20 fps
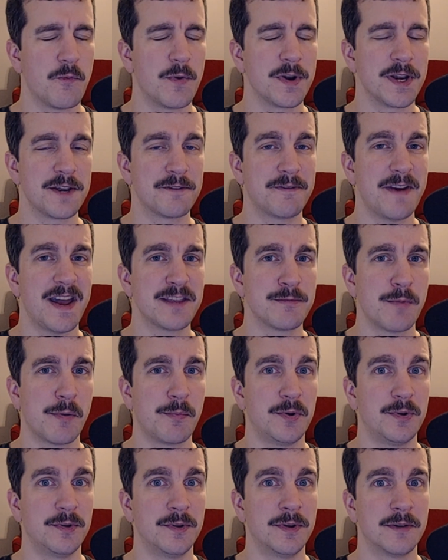when
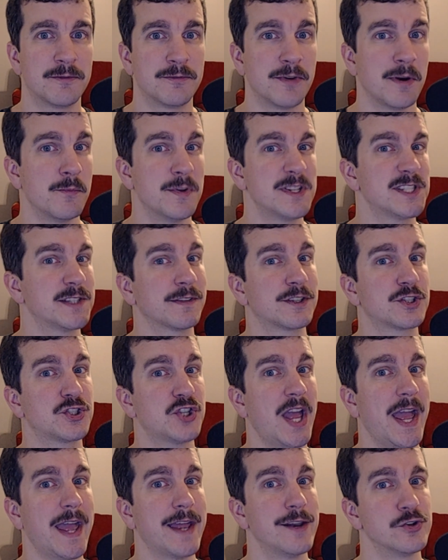Unfathomable from Winds of
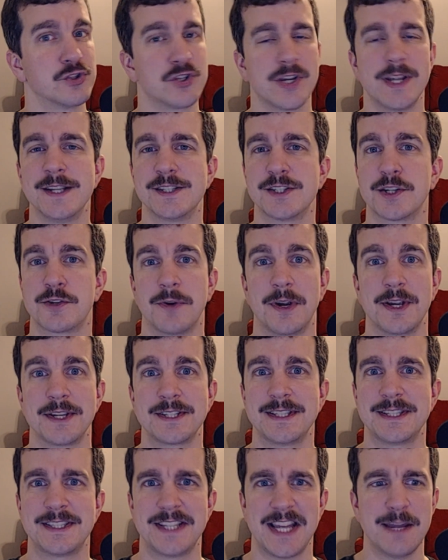Exchange is across
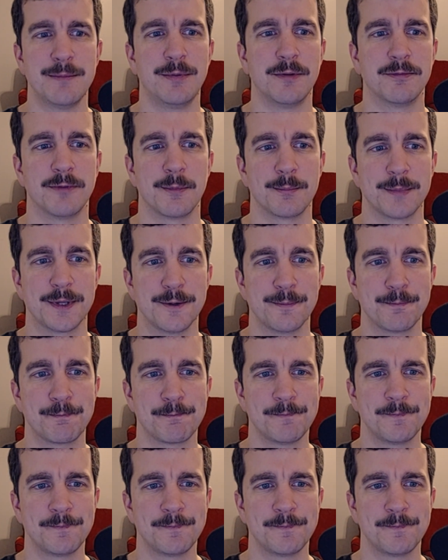the table from you?